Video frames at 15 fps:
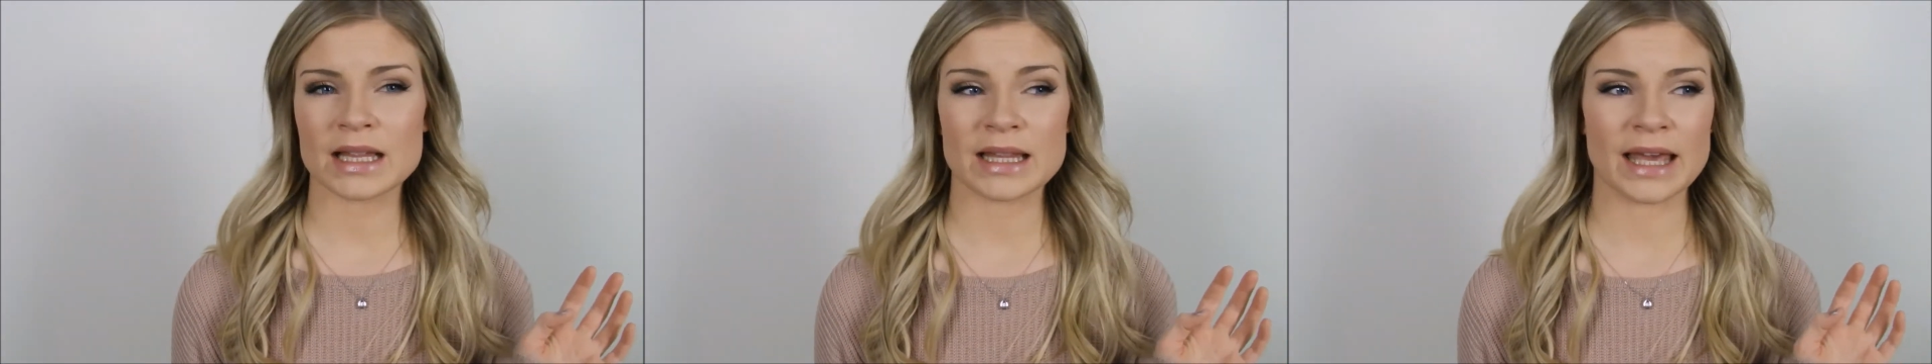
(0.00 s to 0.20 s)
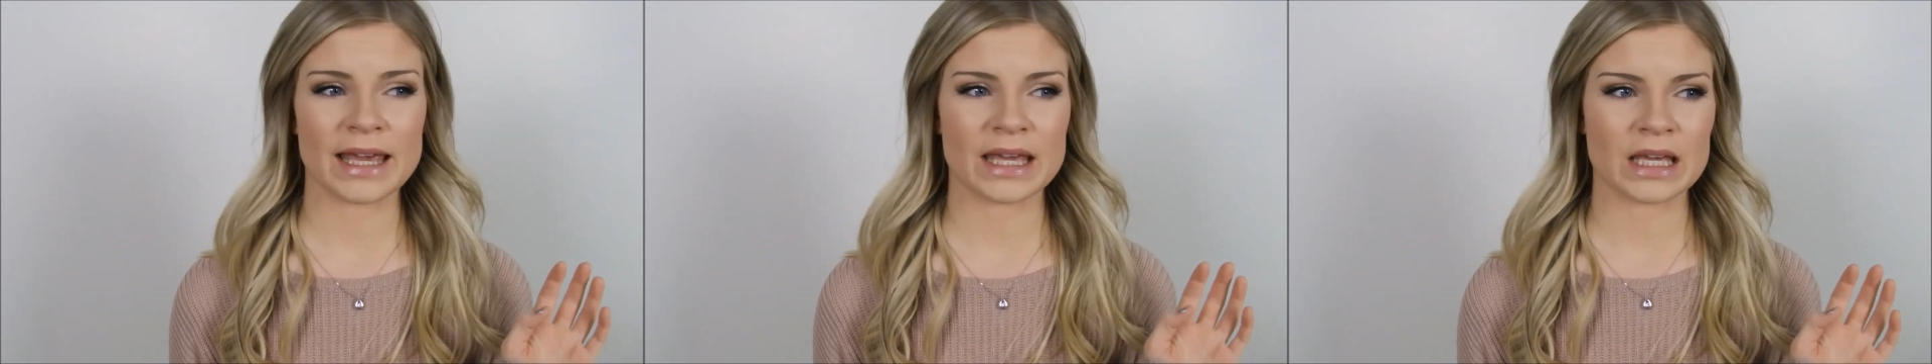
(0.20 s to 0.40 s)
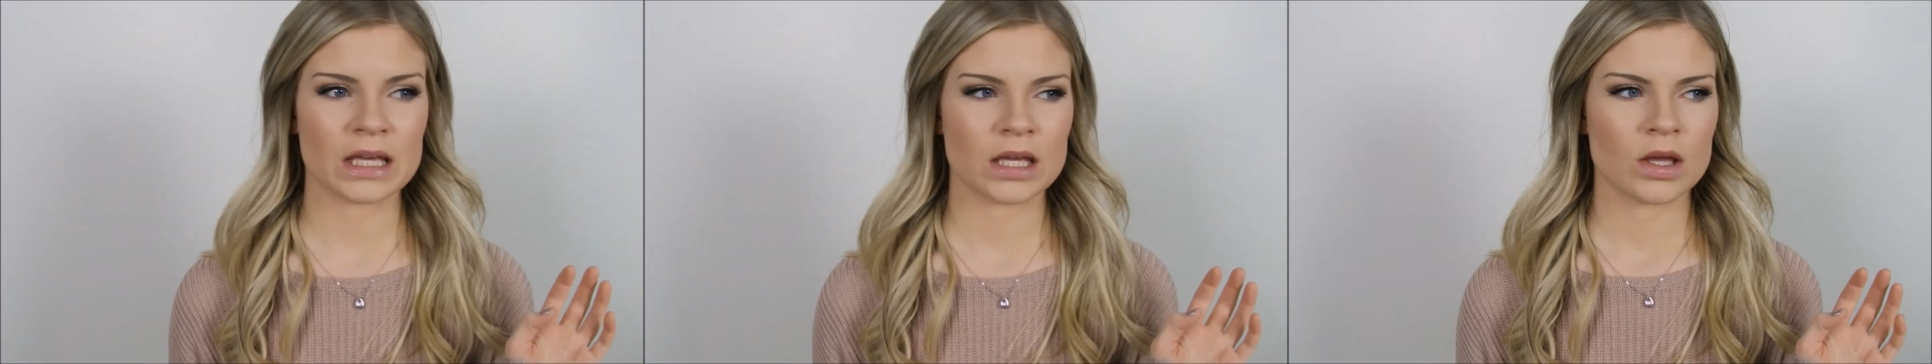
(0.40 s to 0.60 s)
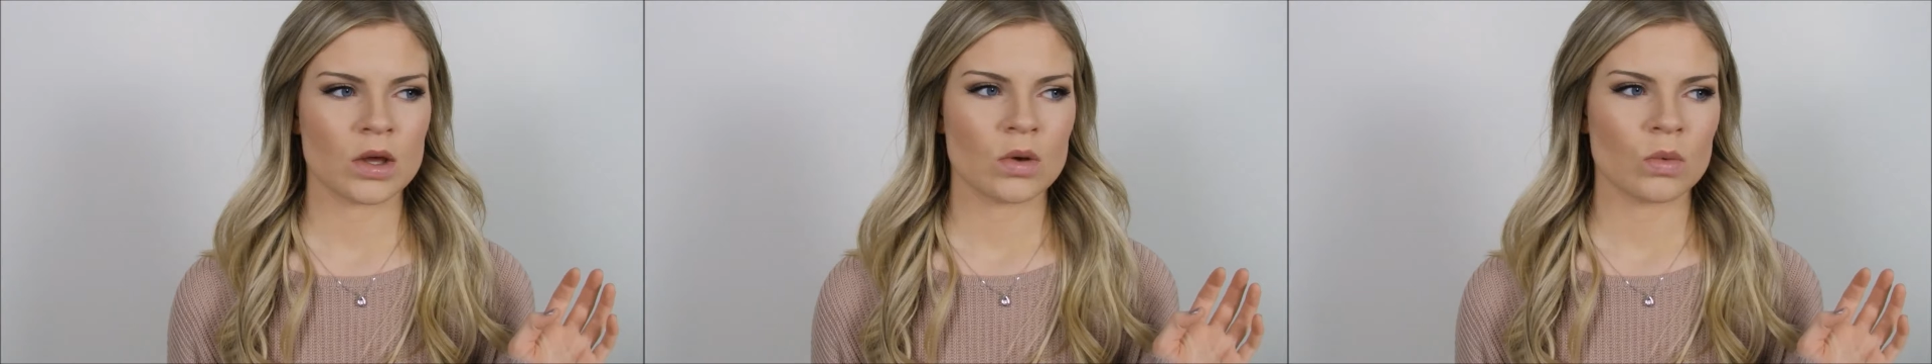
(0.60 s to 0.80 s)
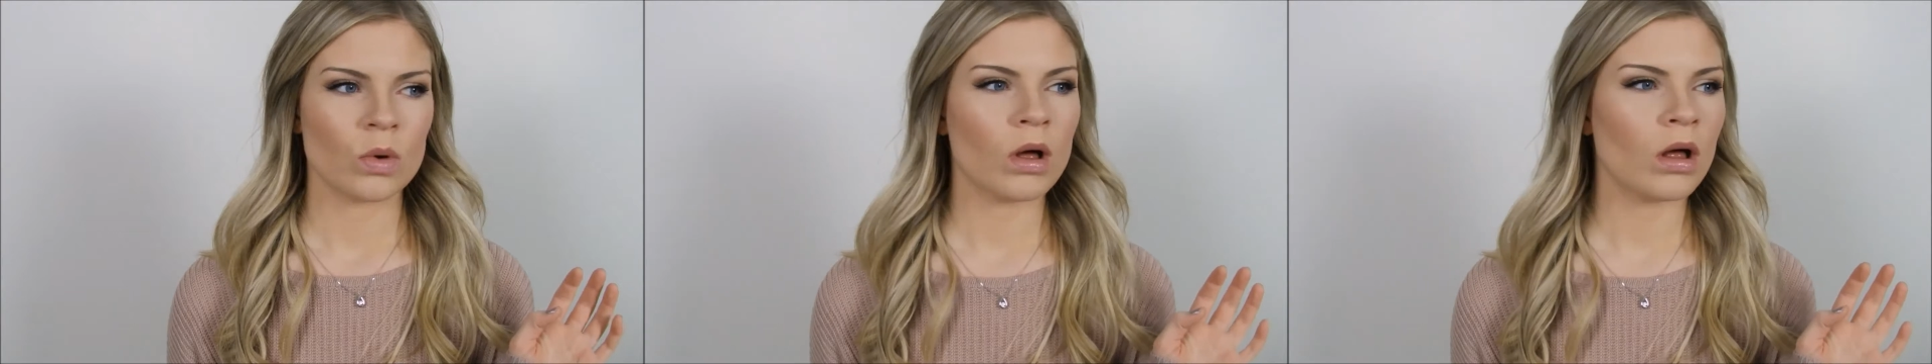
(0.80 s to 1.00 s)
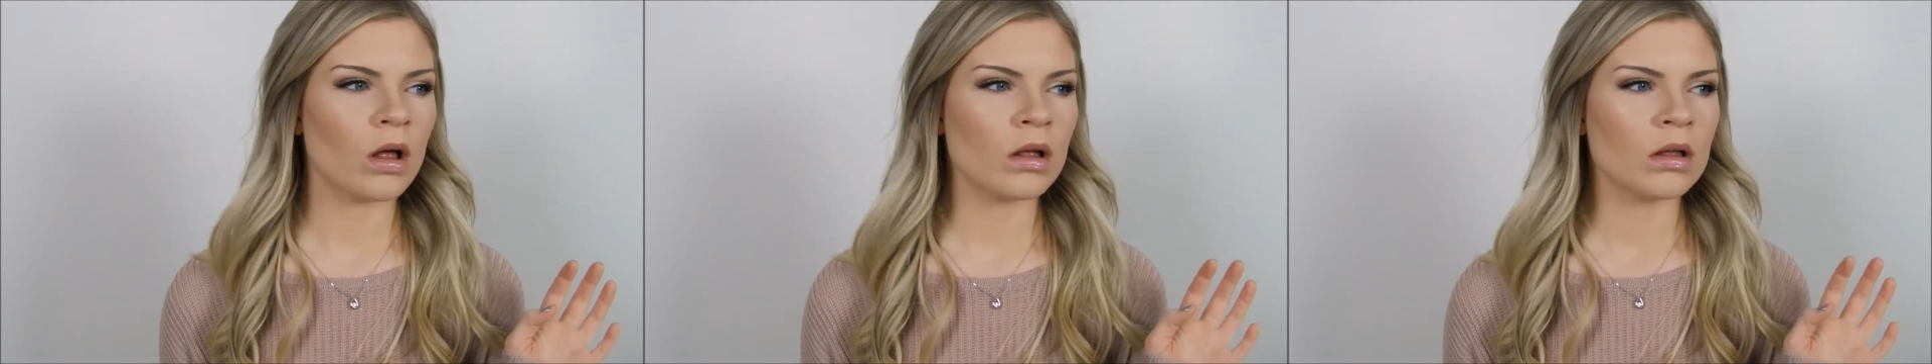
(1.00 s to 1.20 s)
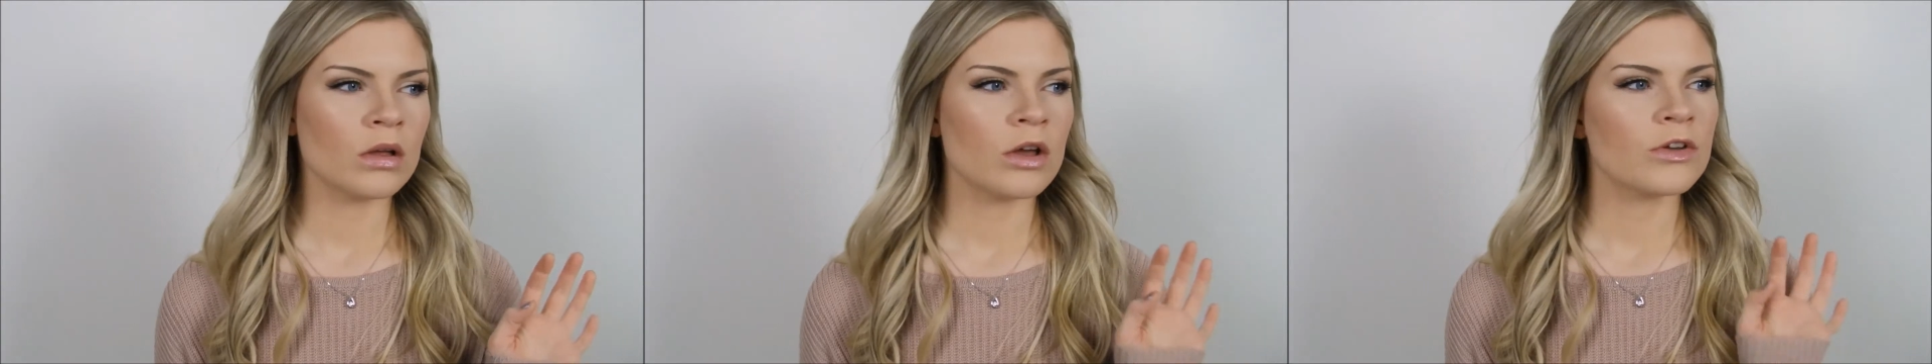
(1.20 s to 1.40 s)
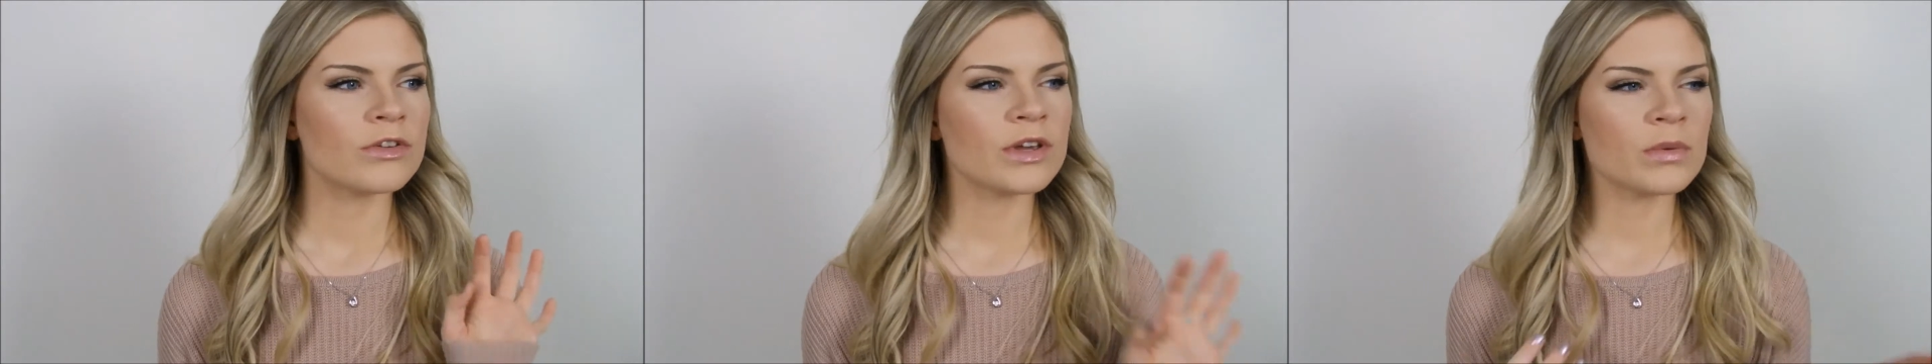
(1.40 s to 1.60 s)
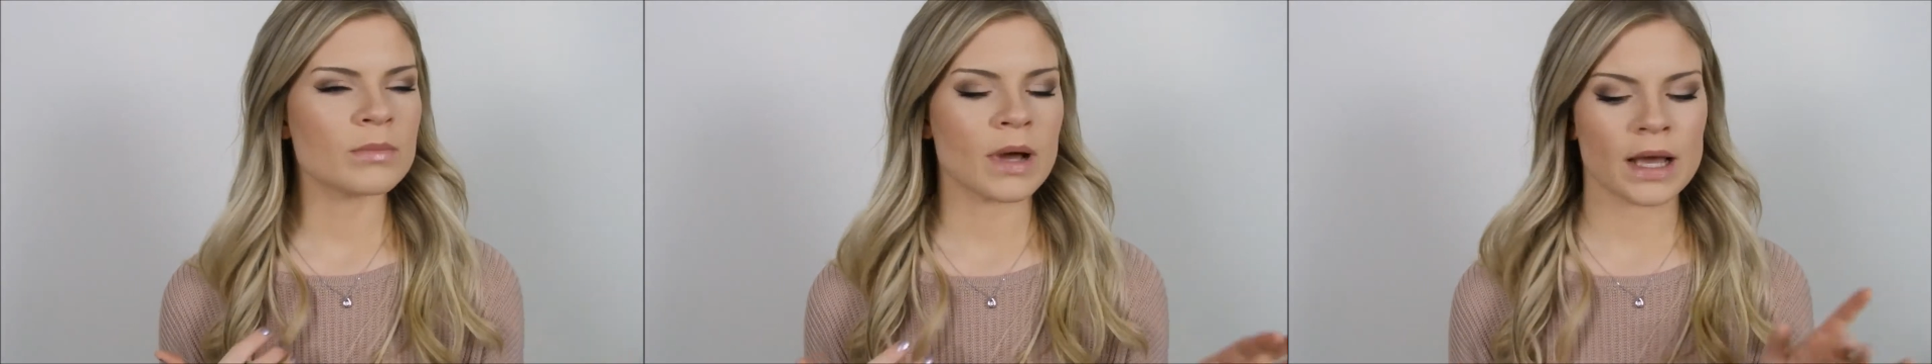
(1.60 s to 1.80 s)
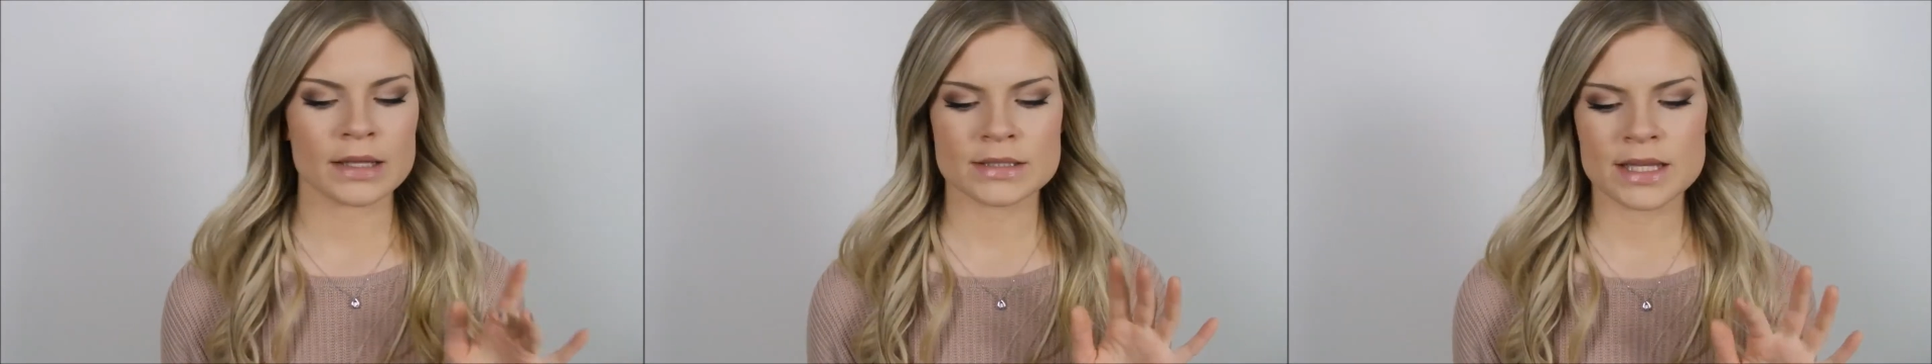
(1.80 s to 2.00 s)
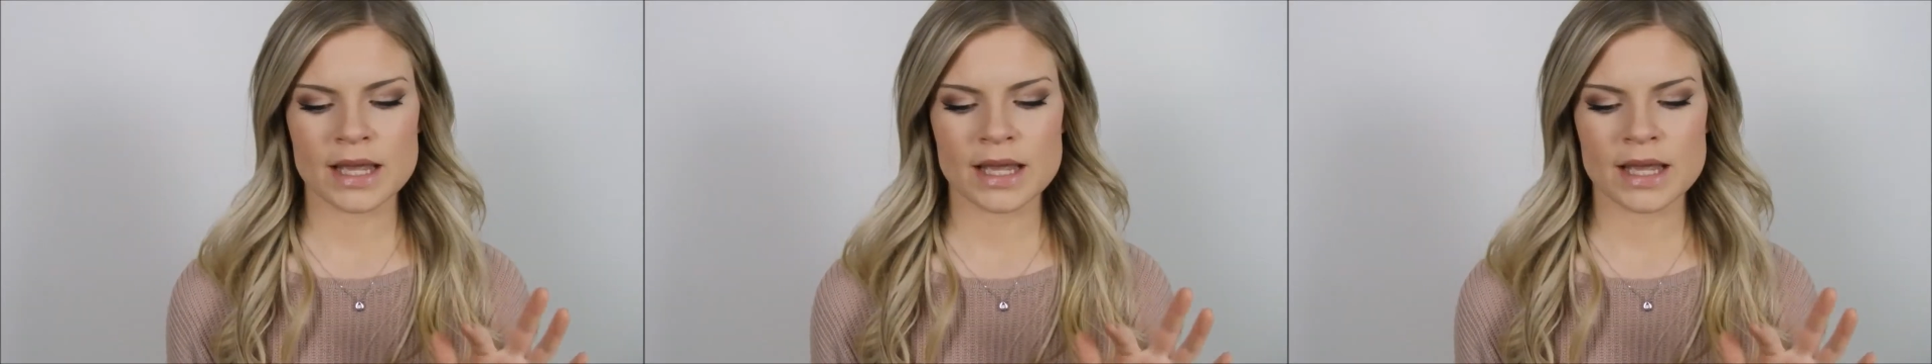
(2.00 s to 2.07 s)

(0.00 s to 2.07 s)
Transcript: few months.